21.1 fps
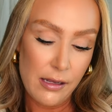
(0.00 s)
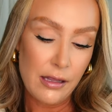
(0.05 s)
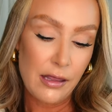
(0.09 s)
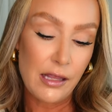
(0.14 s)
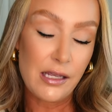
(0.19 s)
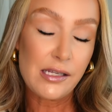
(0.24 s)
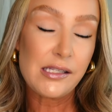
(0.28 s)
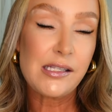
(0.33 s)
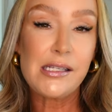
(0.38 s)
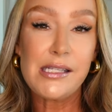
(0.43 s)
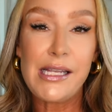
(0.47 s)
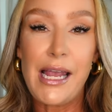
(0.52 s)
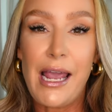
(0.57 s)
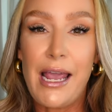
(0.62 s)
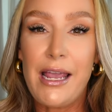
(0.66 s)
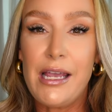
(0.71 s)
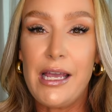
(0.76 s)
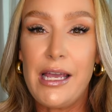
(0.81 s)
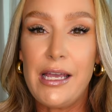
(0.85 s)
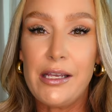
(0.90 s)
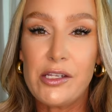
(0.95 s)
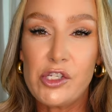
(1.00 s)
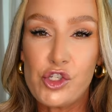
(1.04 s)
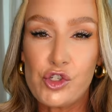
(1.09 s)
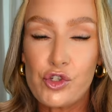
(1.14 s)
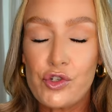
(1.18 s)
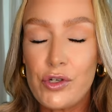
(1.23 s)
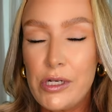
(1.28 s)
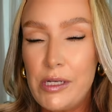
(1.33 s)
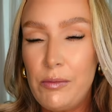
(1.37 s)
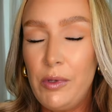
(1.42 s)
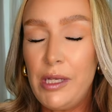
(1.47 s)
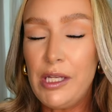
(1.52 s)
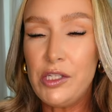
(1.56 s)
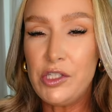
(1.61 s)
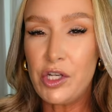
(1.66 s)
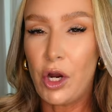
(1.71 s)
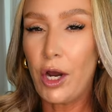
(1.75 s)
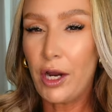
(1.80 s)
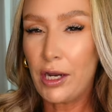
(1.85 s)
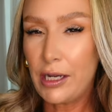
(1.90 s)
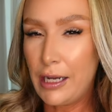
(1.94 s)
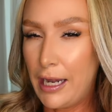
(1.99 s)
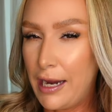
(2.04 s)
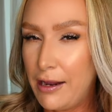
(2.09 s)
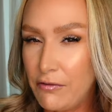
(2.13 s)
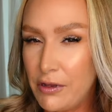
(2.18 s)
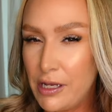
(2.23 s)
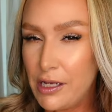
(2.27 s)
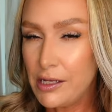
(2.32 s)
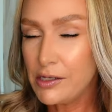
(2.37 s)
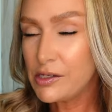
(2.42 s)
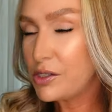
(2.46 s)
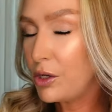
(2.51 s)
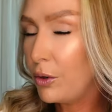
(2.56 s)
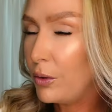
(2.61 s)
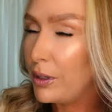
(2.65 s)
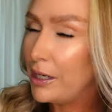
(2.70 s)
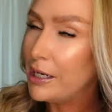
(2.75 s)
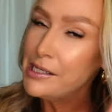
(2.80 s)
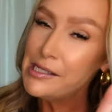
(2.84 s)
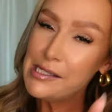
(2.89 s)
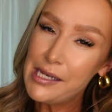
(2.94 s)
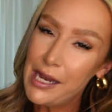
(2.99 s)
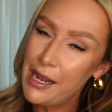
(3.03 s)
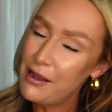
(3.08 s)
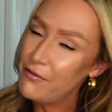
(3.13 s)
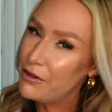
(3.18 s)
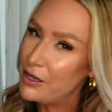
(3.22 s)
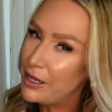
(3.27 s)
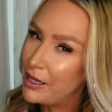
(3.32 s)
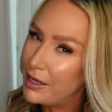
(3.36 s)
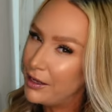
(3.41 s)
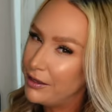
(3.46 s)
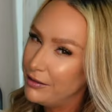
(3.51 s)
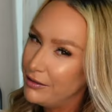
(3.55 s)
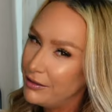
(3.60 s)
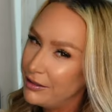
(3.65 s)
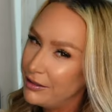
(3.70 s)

this is a extremely dark navy, so it is navy,